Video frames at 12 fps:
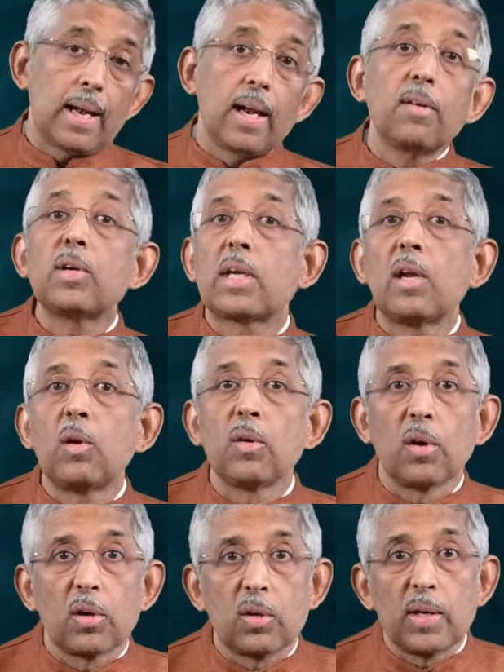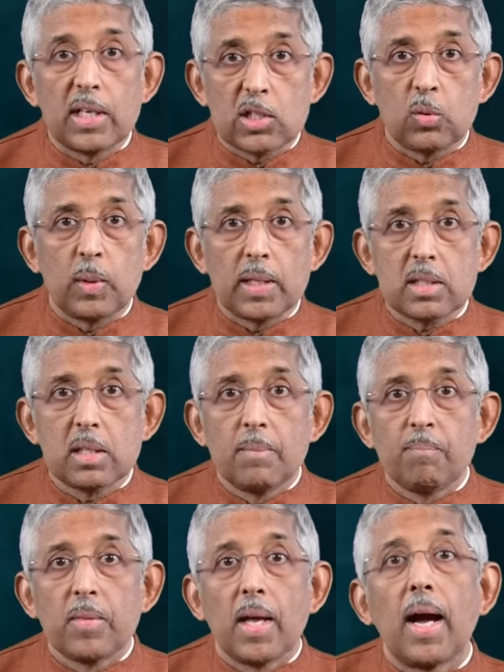I said, I never tell you not to eat sweets.